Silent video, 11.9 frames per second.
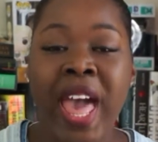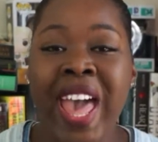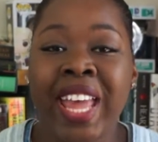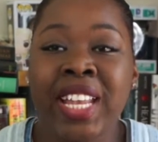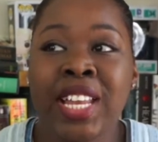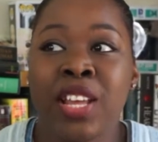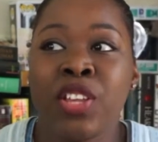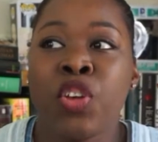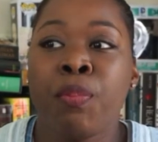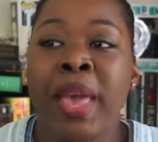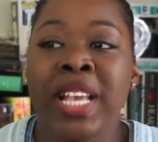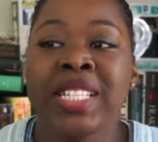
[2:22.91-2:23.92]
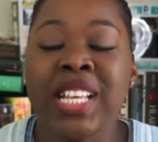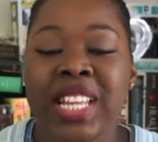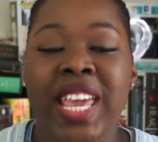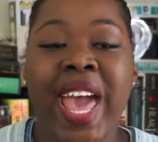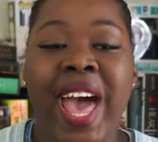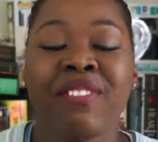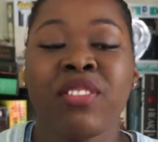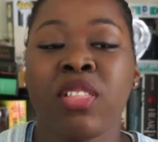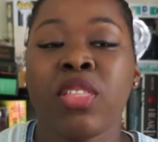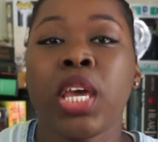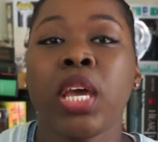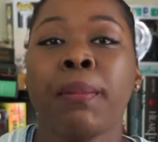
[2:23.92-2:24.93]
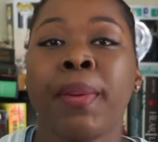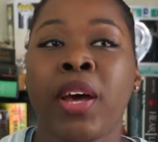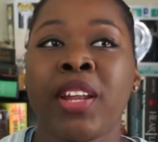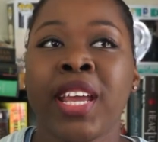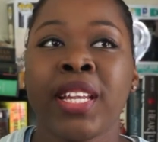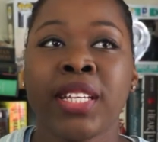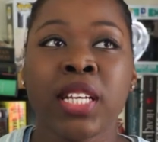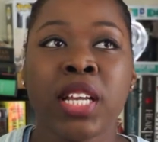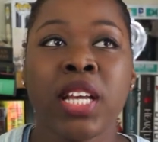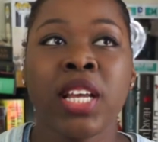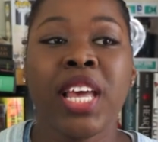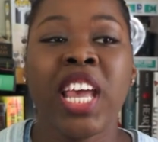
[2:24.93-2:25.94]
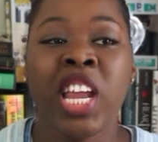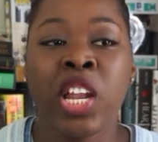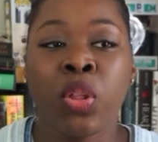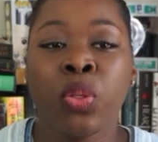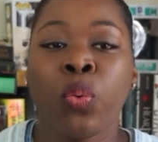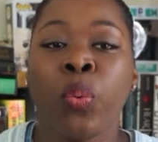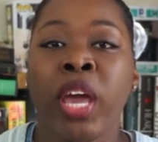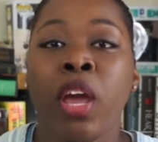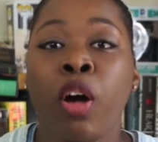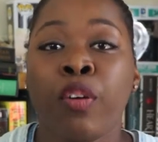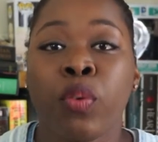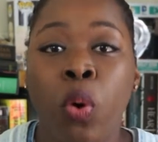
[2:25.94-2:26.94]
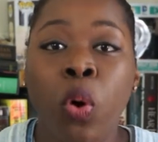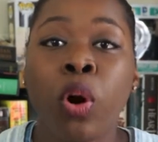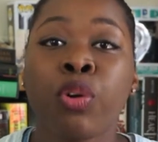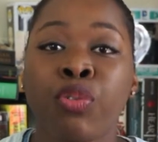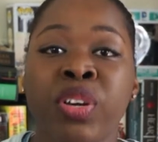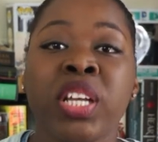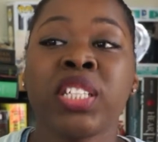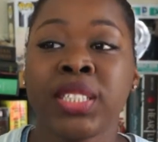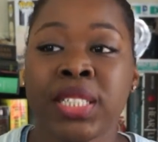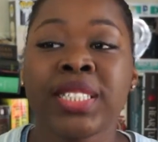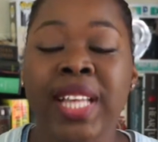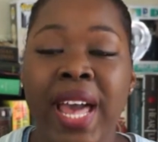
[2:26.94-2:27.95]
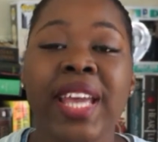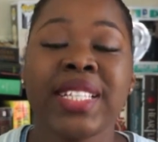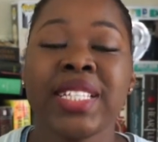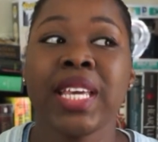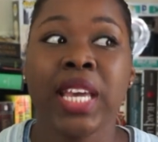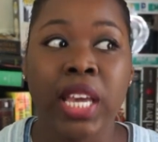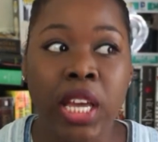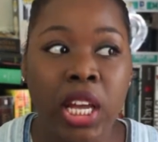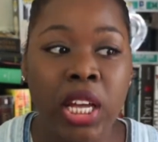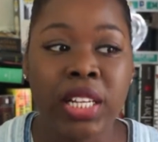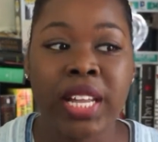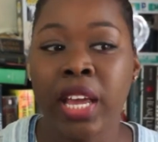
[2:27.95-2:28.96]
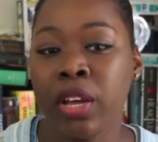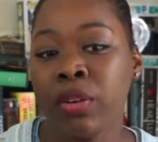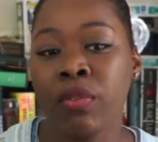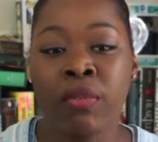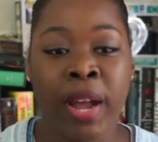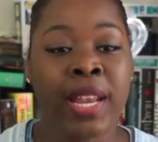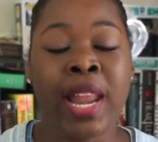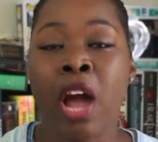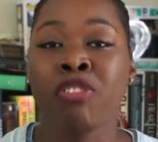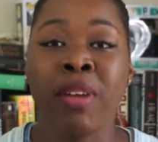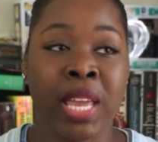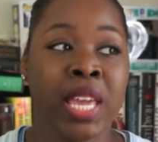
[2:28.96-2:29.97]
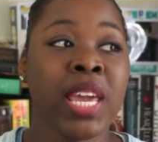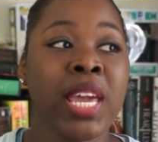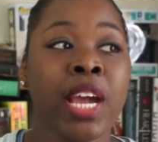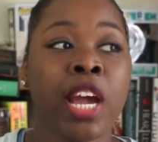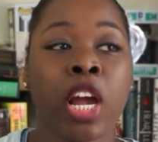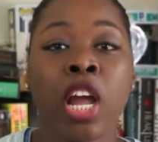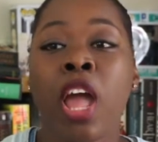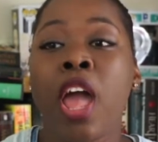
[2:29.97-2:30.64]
And you basically have to think about it in the way of our real society, like right now, right here,